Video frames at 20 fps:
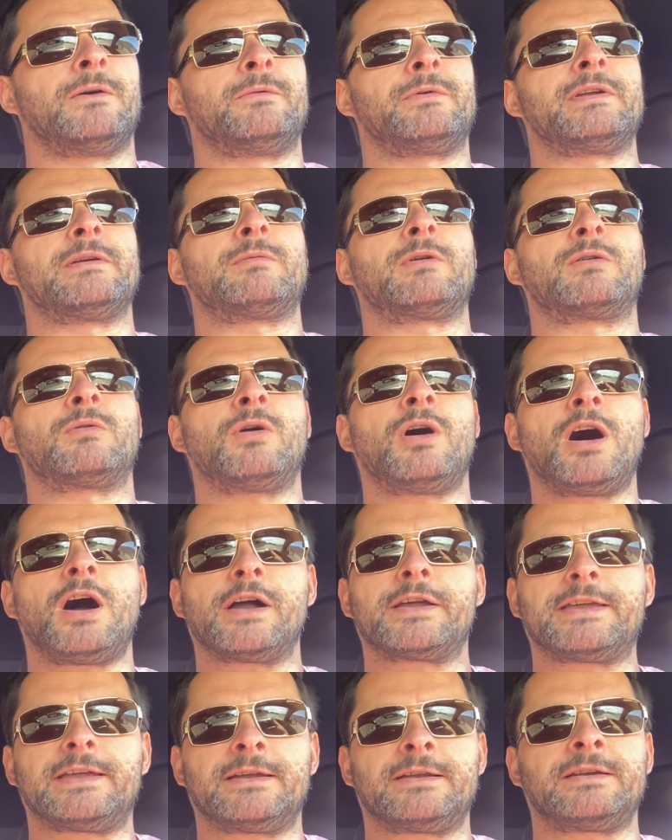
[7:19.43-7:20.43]
we were
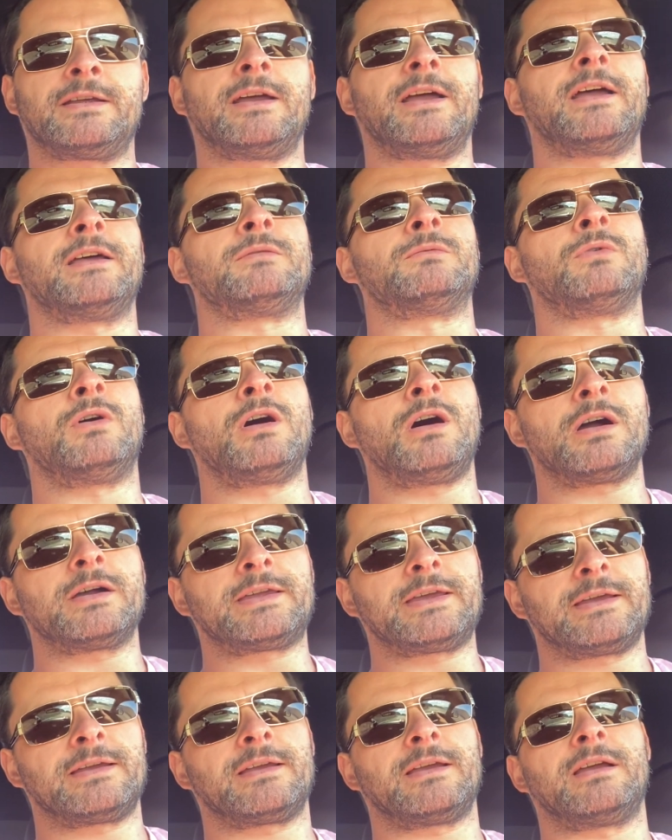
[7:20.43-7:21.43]
walking and
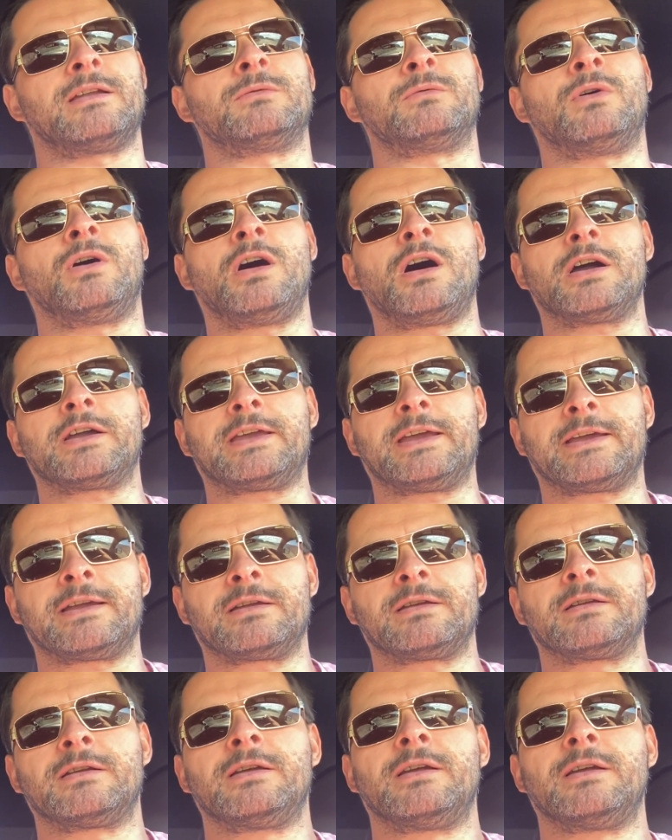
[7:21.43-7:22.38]
walking and walking.